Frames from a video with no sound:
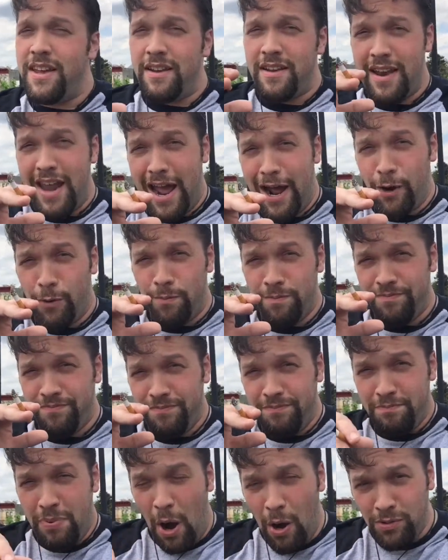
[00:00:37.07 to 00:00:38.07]
Now,
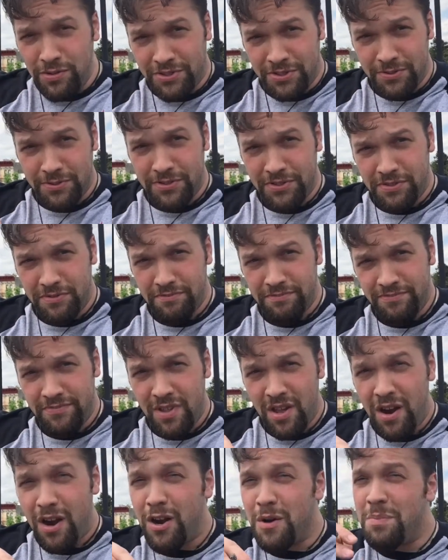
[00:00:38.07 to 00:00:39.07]
posers
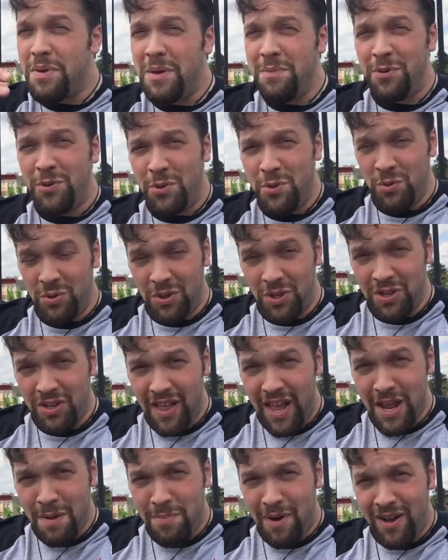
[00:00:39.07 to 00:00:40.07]
are people who look
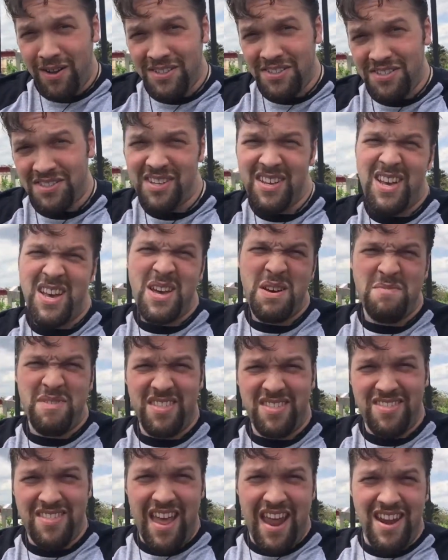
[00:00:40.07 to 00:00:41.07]
like punks,
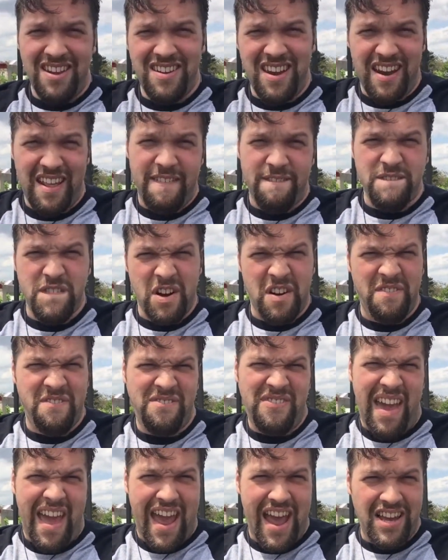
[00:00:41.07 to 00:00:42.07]
but they did it for
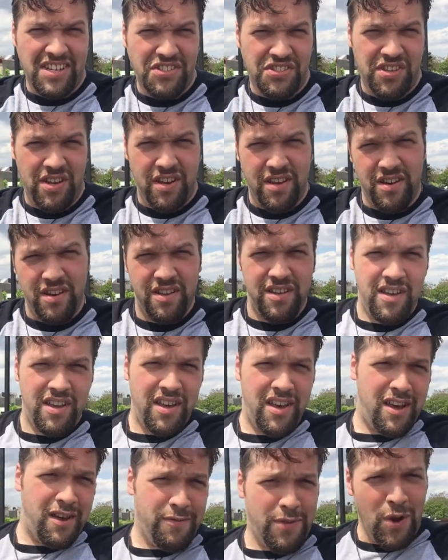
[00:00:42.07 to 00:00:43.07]
fashion.
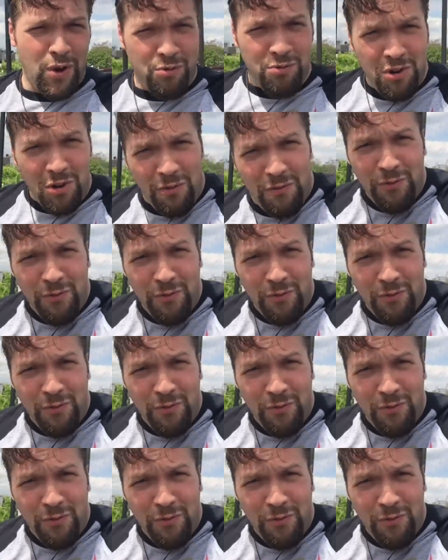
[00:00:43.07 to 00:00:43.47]
If they were real